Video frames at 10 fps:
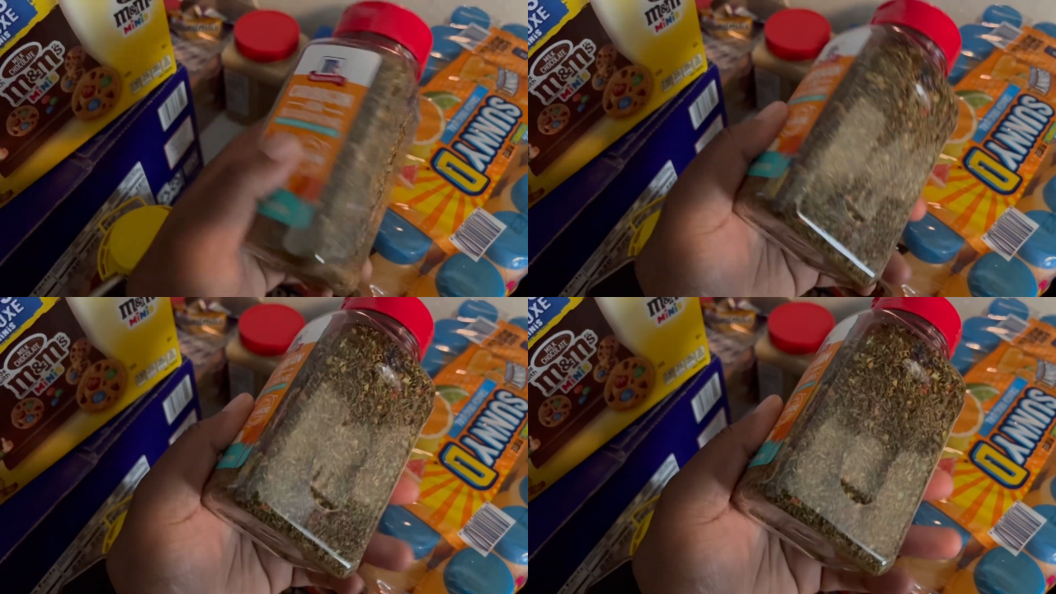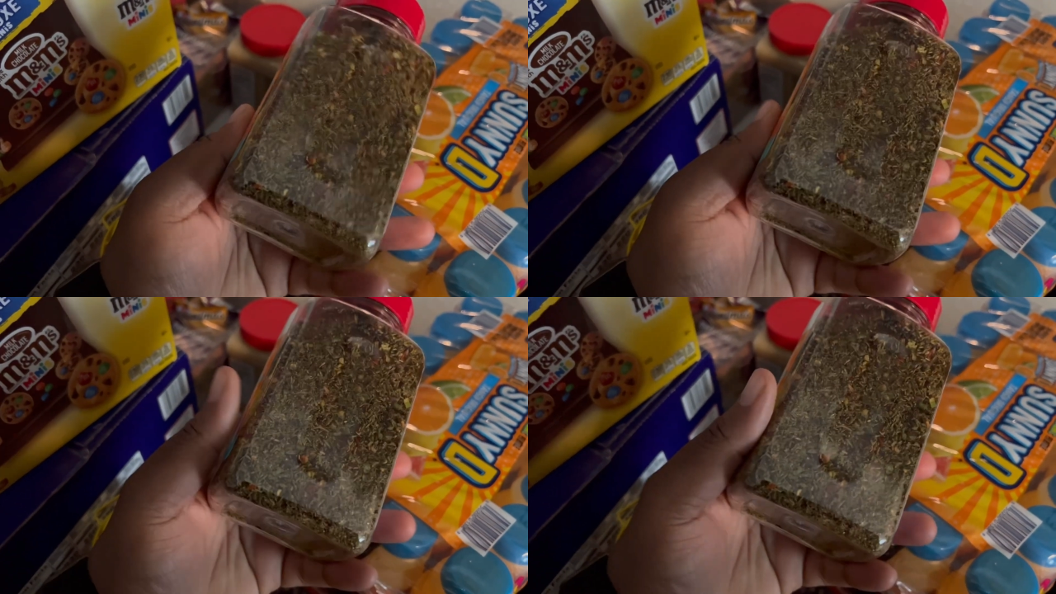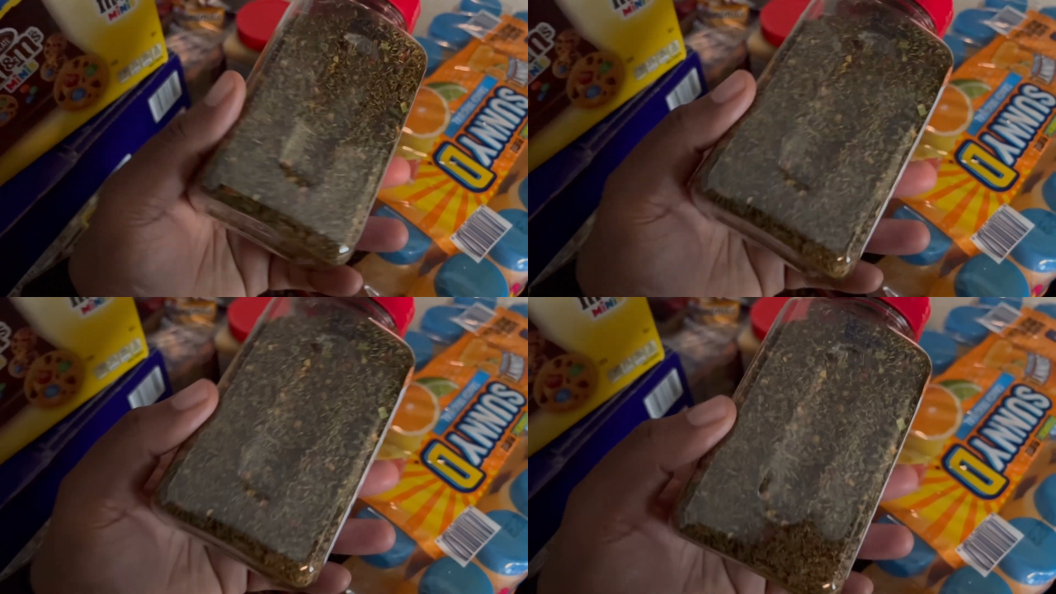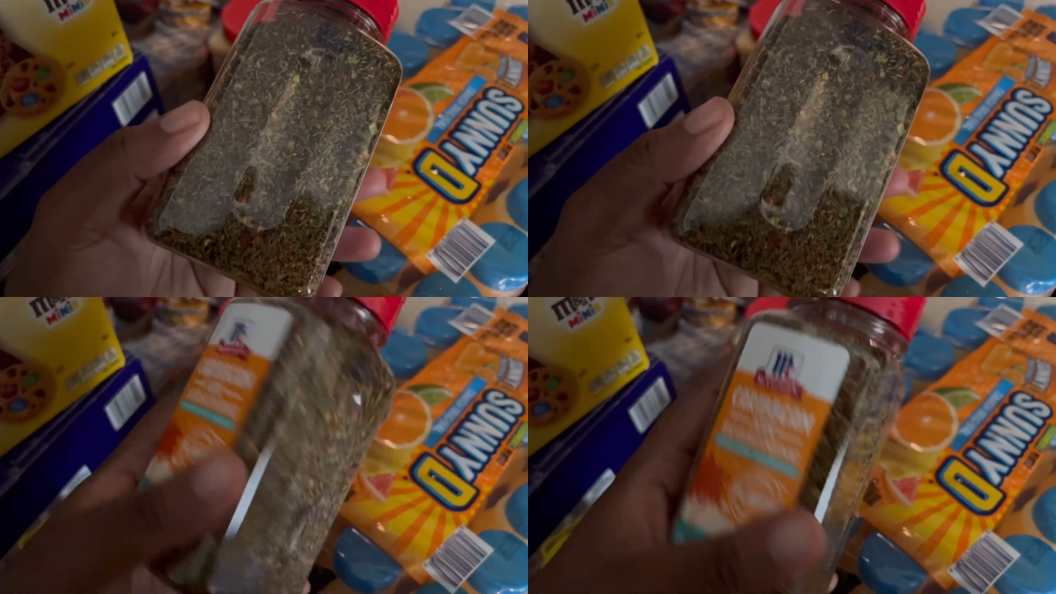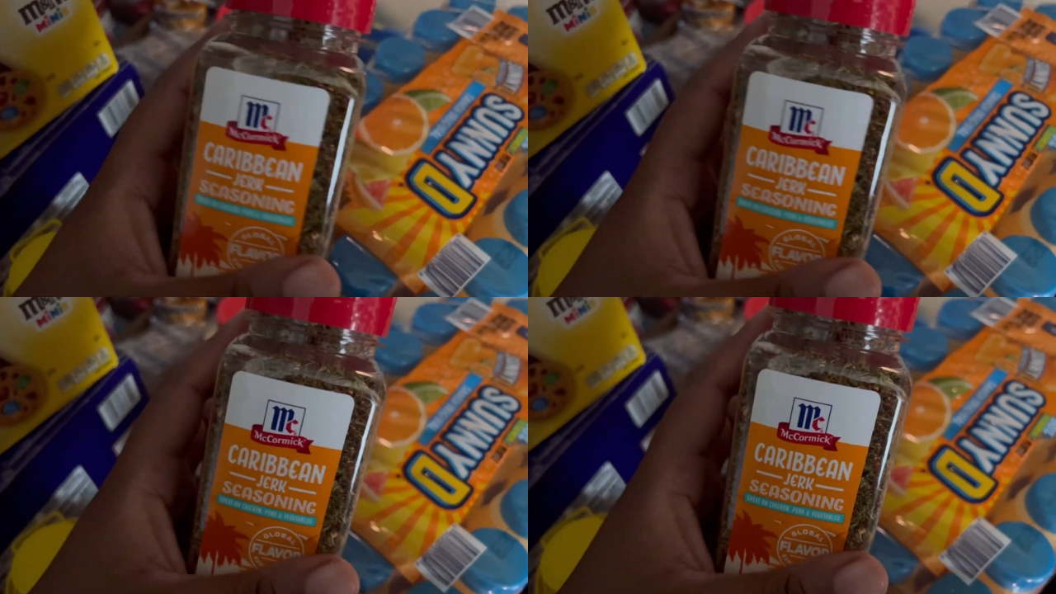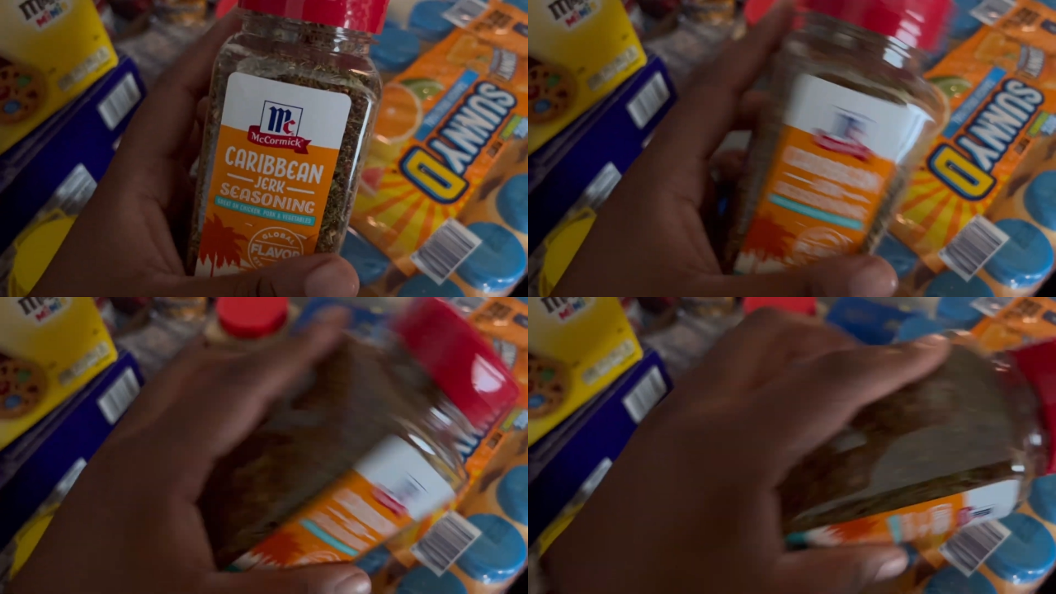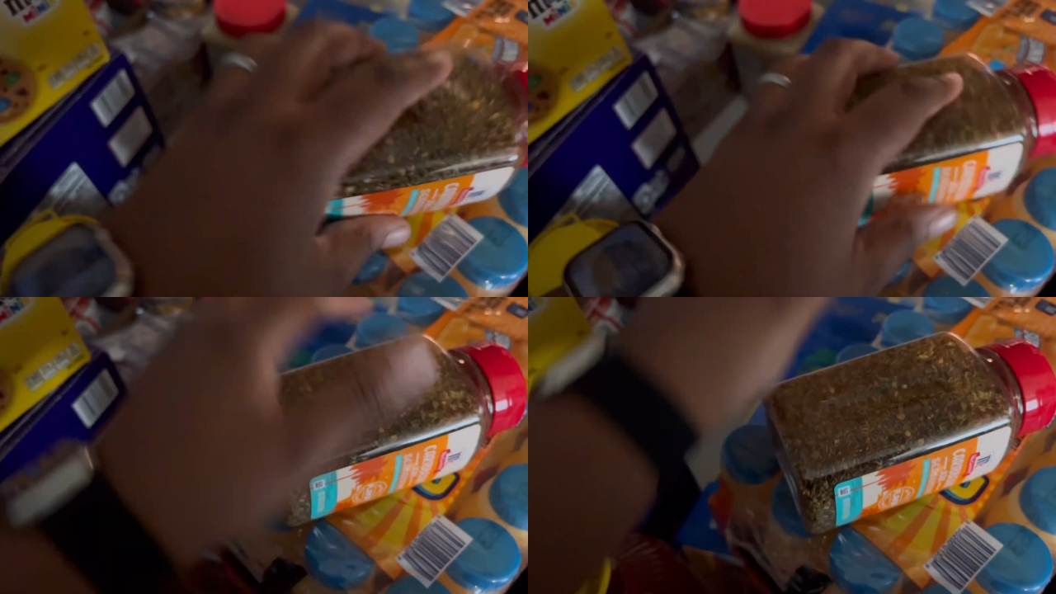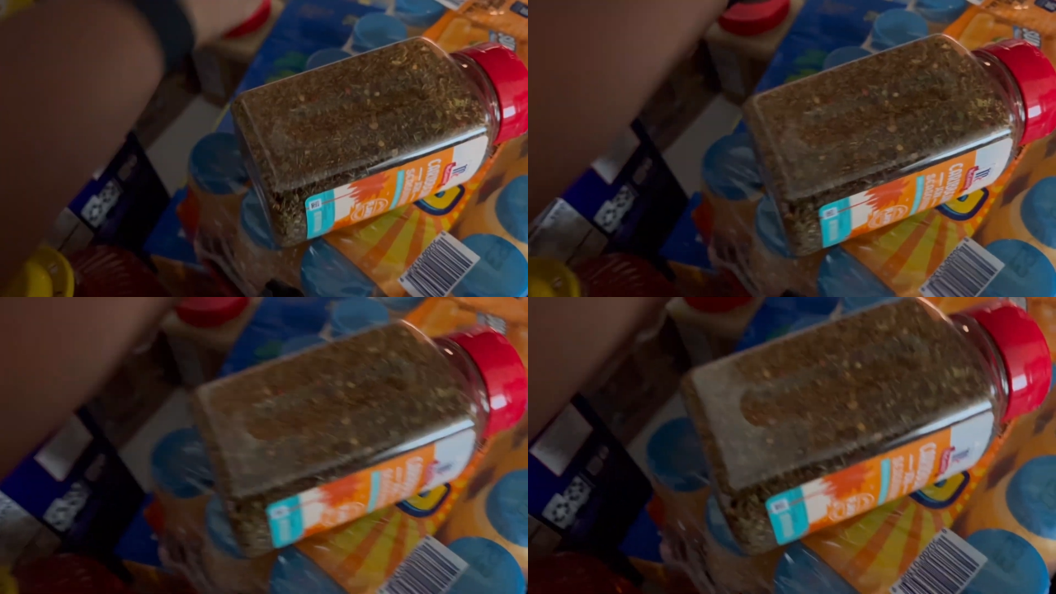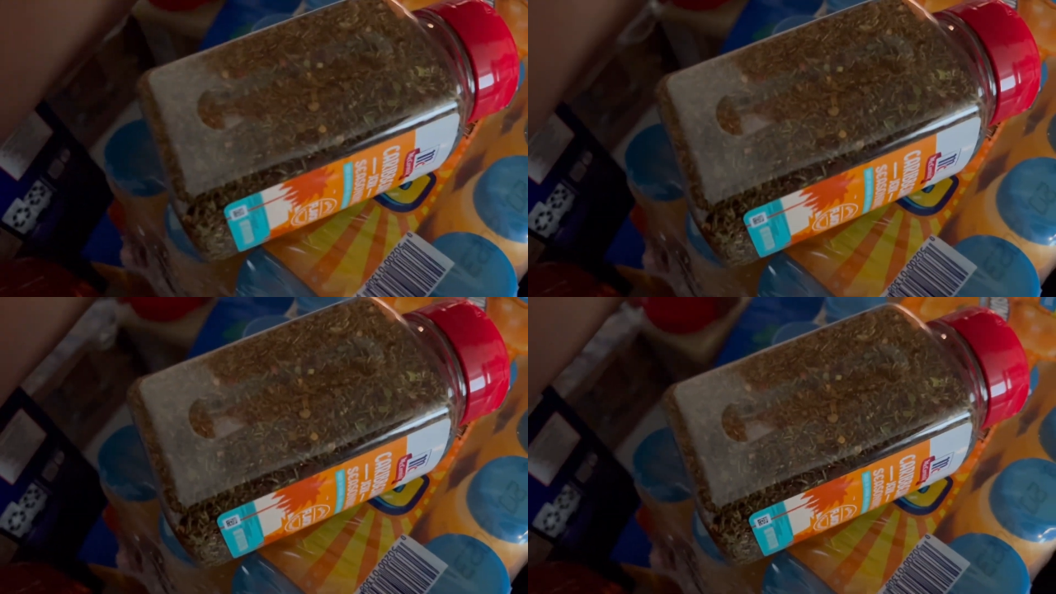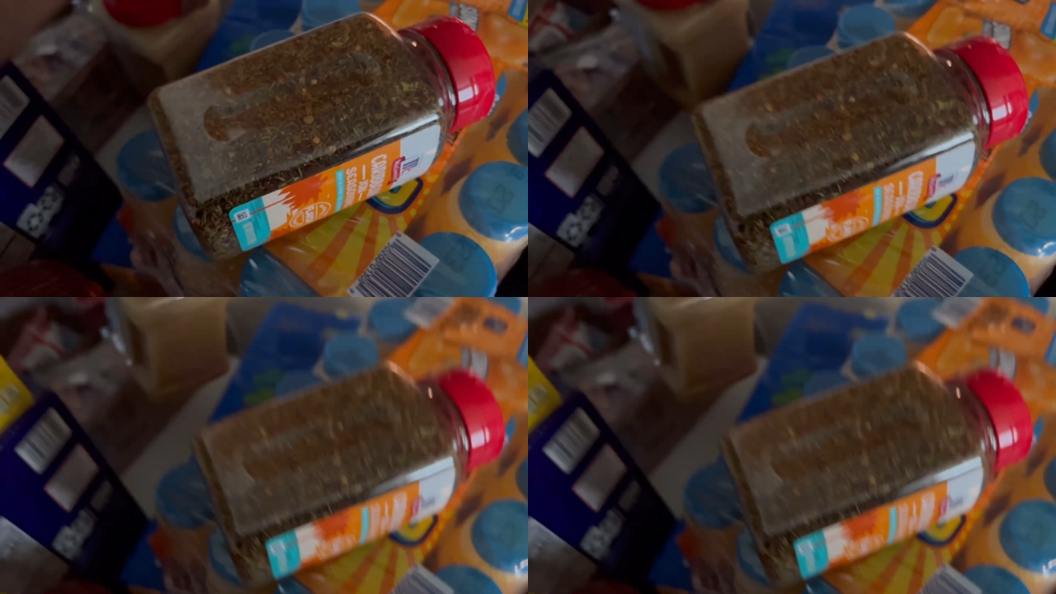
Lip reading: [unreadable: no face in view]